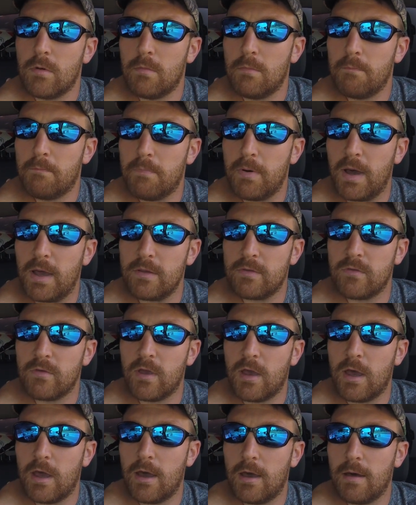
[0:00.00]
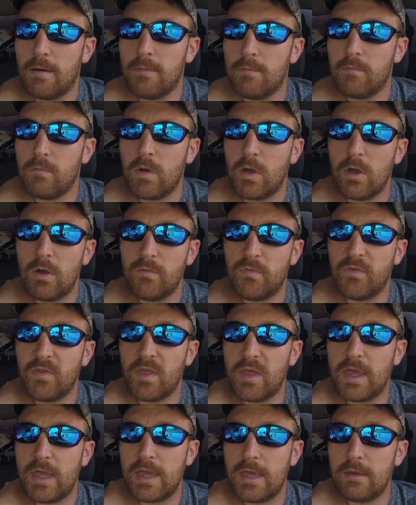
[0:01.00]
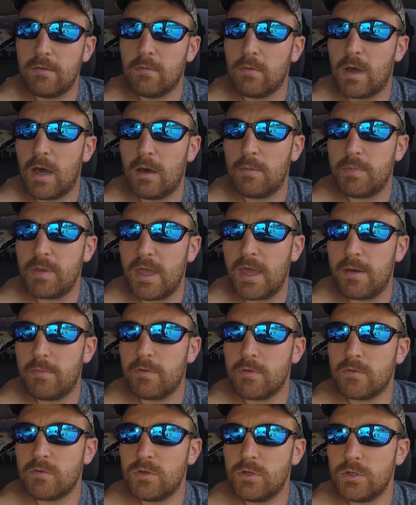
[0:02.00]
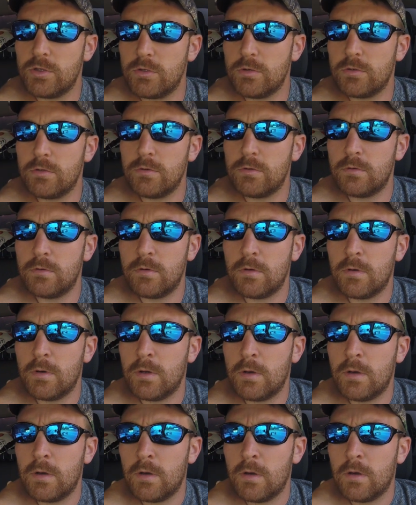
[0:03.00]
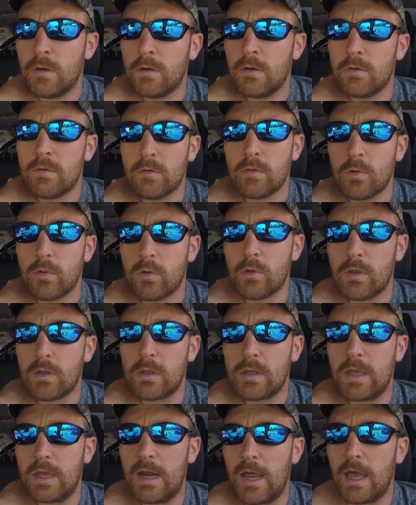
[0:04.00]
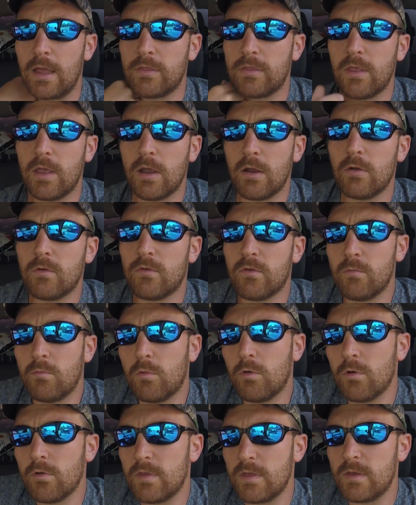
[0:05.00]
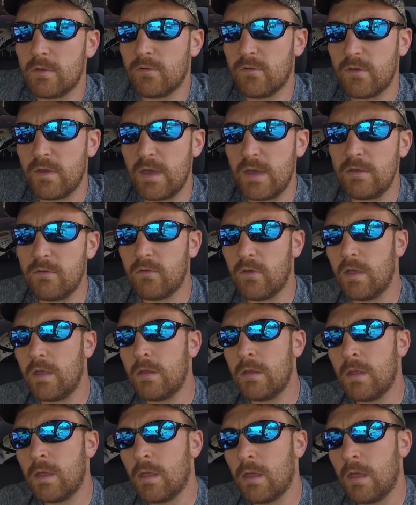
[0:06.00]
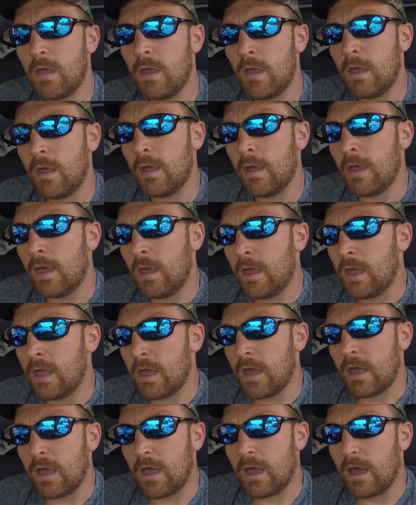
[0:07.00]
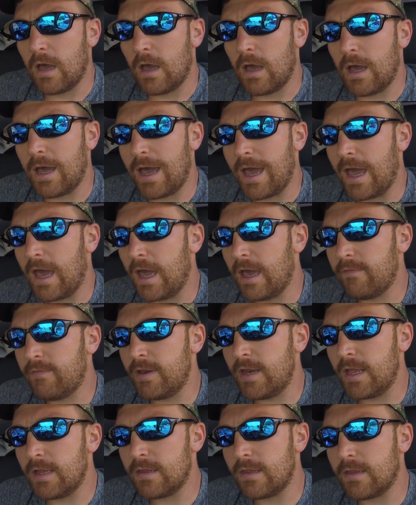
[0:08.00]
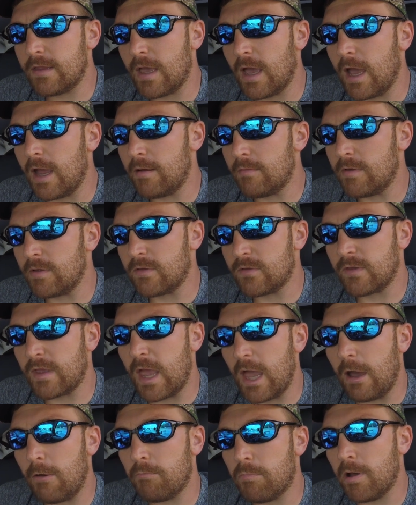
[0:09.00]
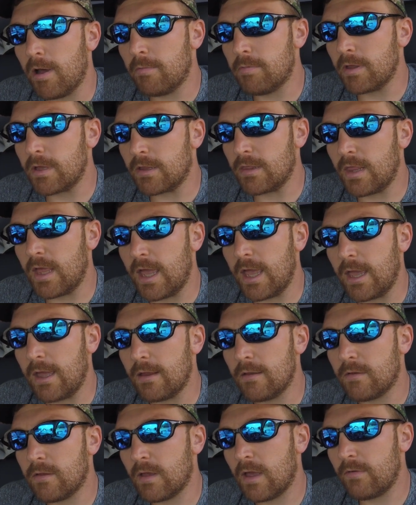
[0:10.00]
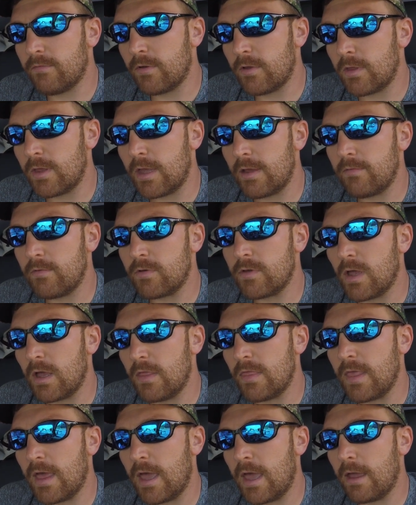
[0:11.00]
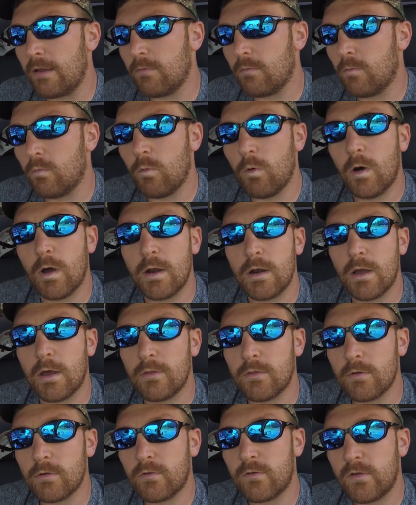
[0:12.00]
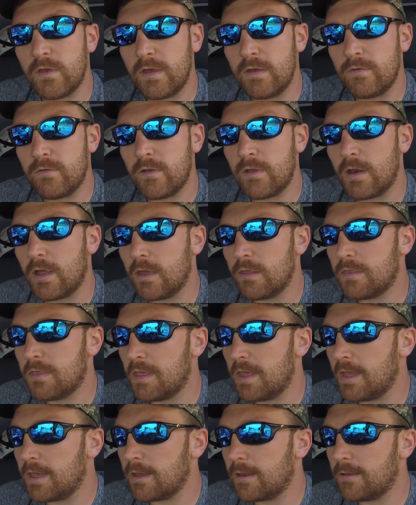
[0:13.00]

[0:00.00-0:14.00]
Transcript: But hopefully I'll be able to get out there some more this season. I haven't had the time to scout public land. I've only ever done that one other season, I think.